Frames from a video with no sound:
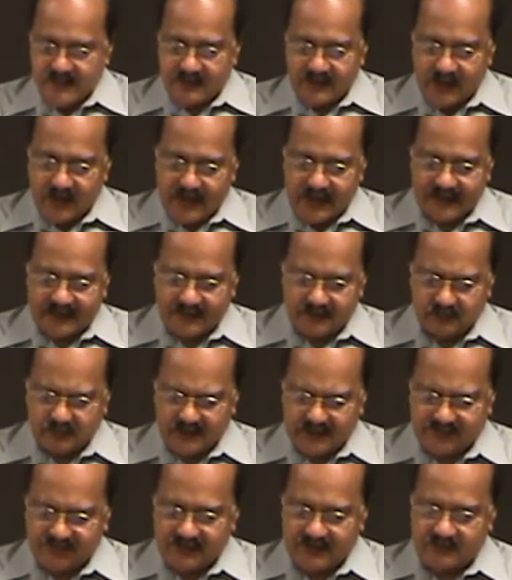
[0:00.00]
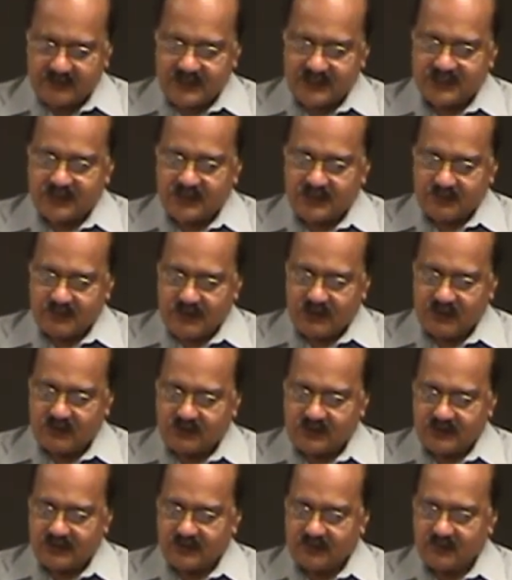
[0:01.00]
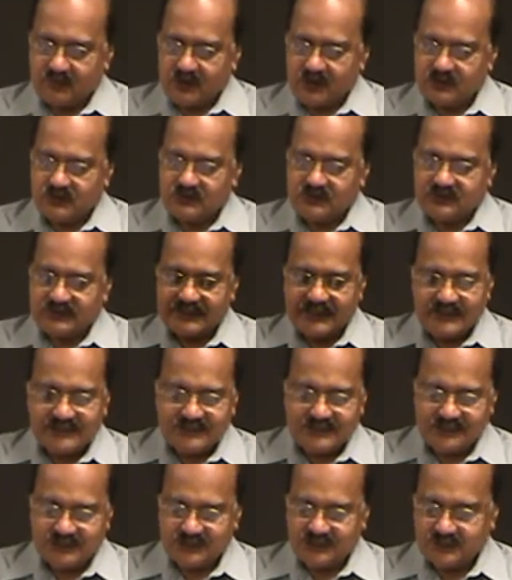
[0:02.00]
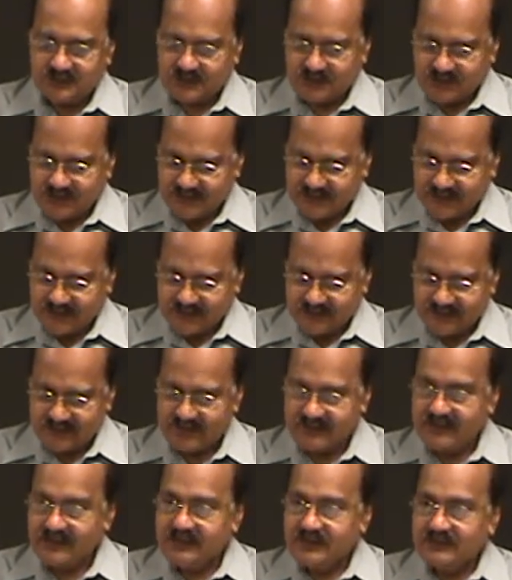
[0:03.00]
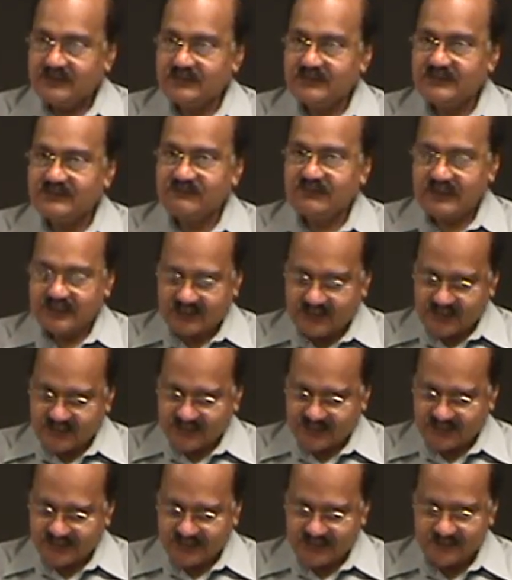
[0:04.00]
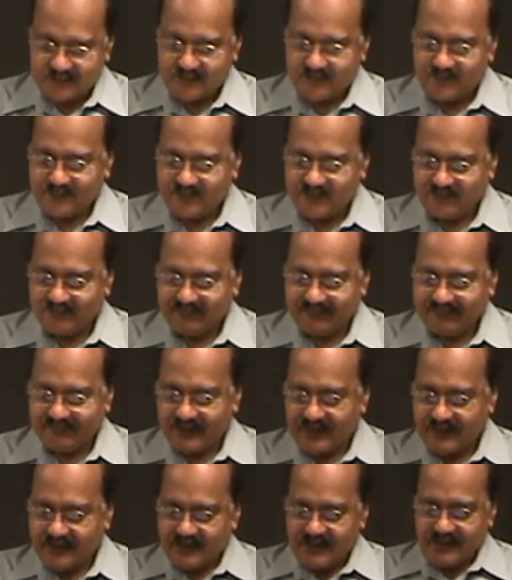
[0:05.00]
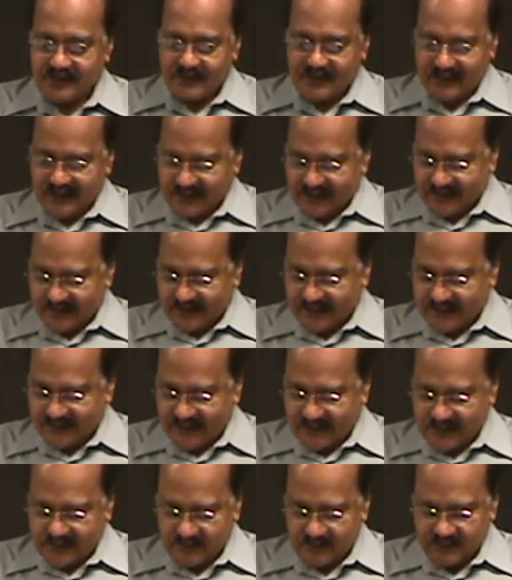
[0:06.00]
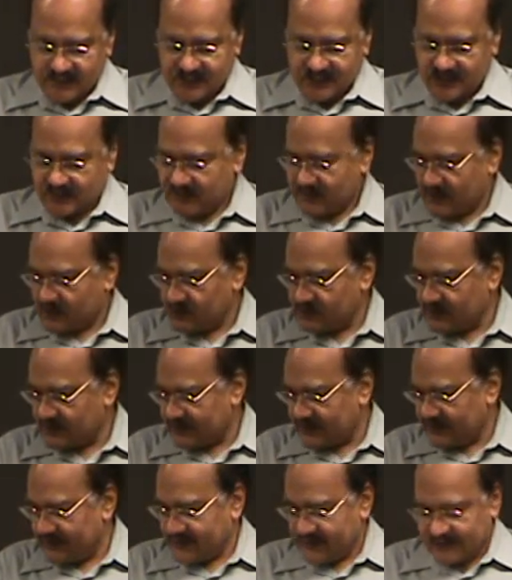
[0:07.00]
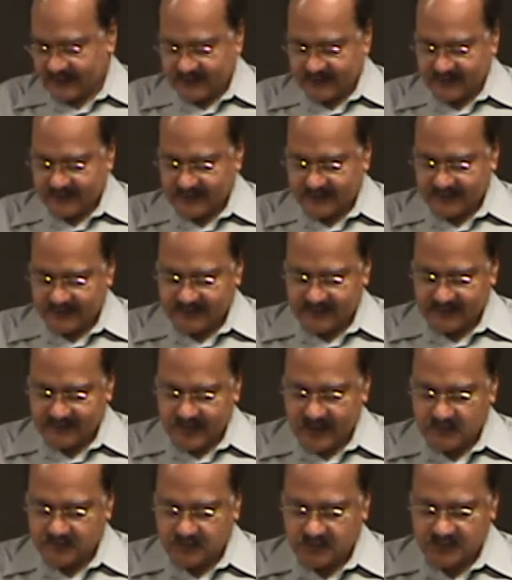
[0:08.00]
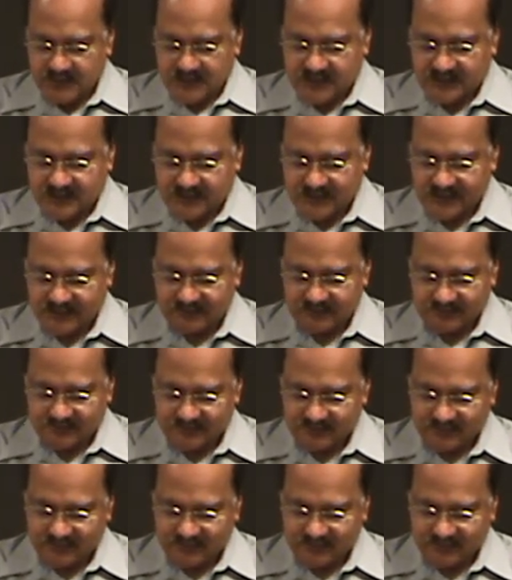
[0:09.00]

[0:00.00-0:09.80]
Now, I had briefly mentioned about module size distribution and defect density. And I had mentioned about optimization.